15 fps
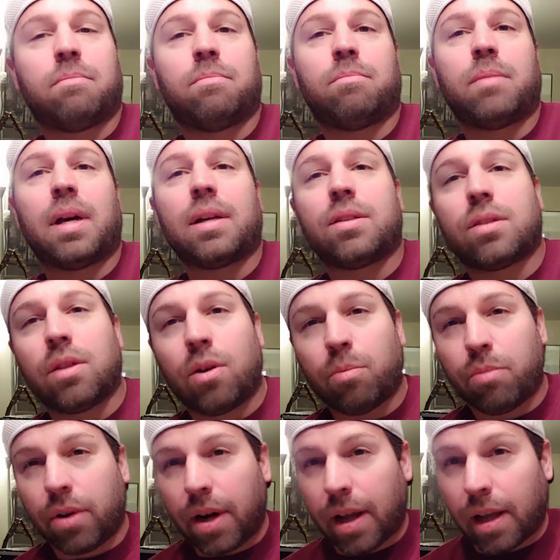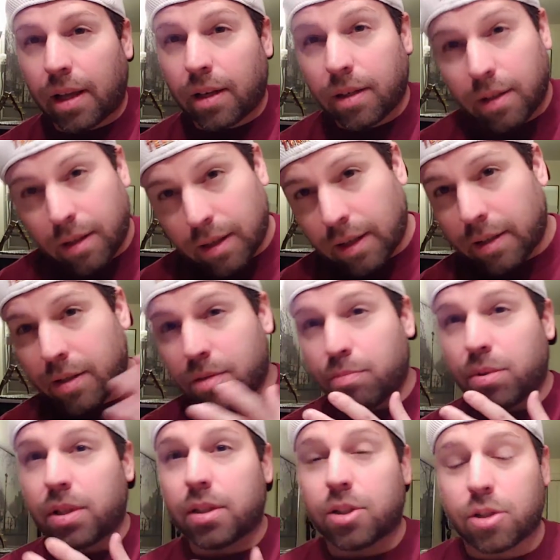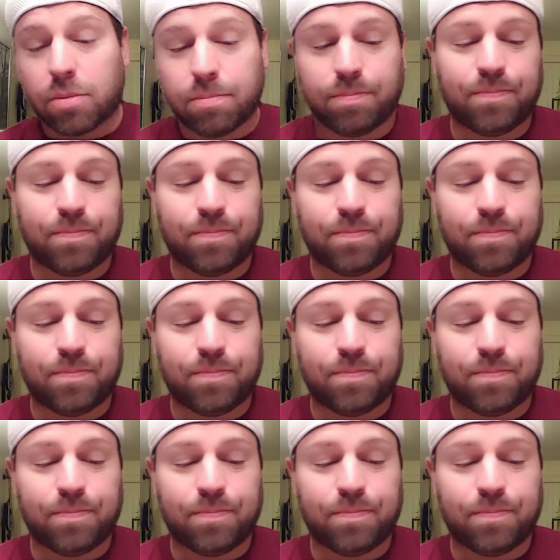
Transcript: my slow brain and speech.